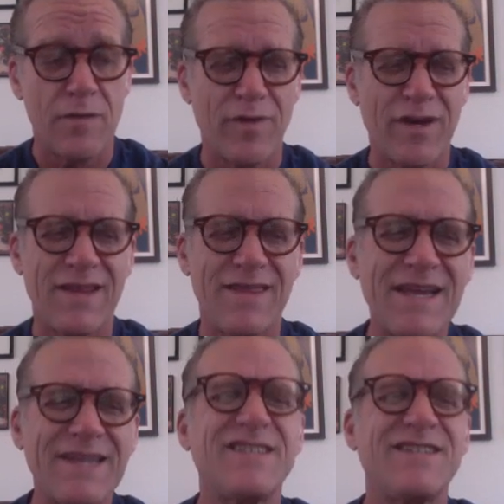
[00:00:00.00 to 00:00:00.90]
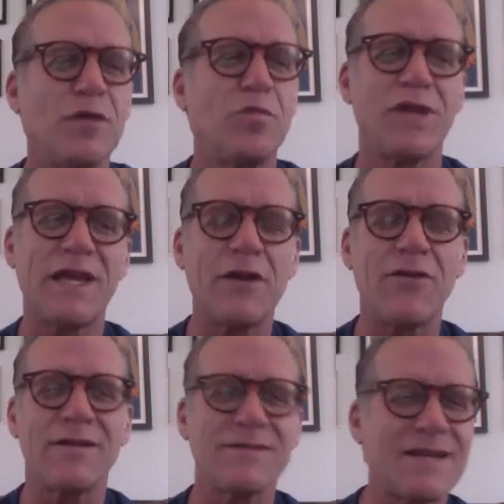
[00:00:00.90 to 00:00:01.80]
But I think still
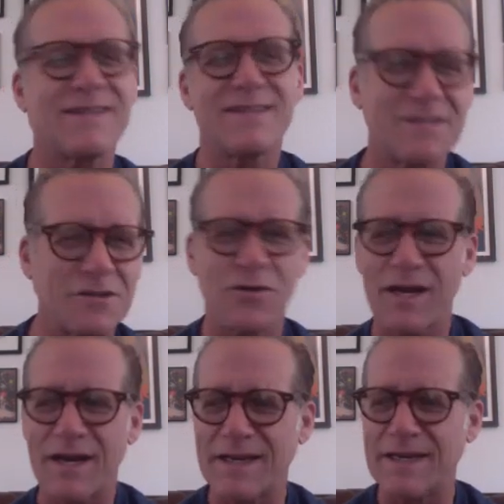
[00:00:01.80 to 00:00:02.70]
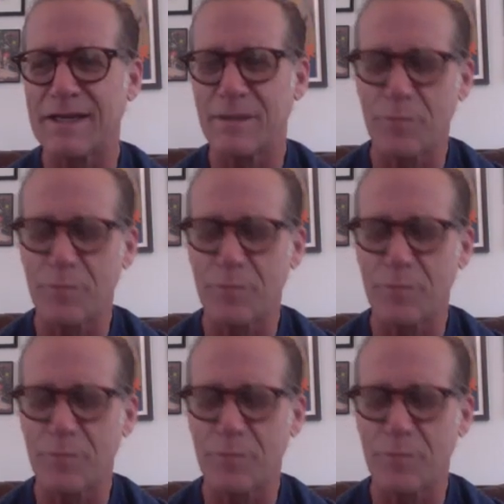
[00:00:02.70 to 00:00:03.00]
playground's not such a great idea.